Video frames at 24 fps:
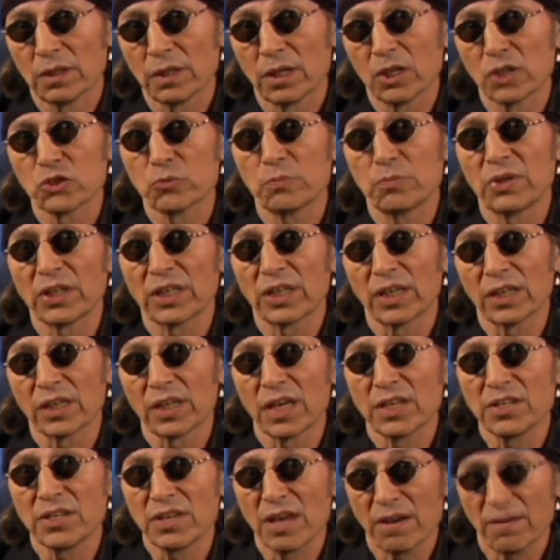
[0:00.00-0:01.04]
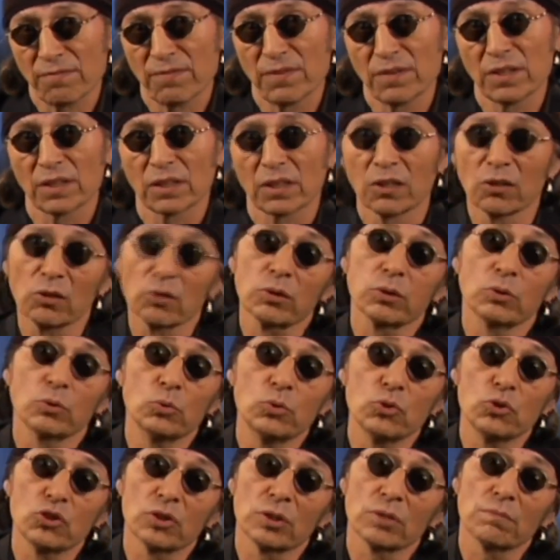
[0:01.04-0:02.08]
It's bringing a definite
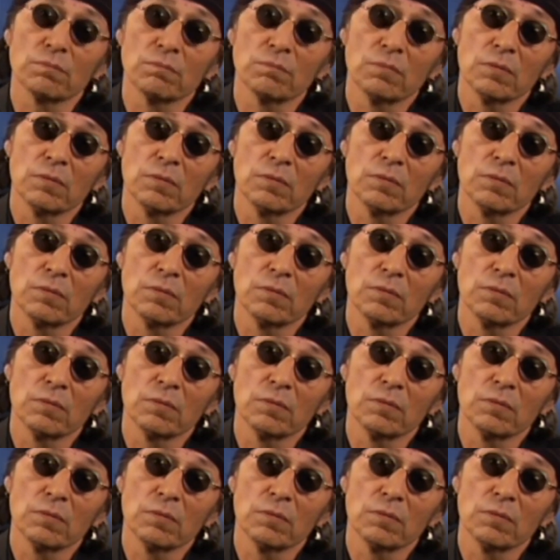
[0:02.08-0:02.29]
conclusion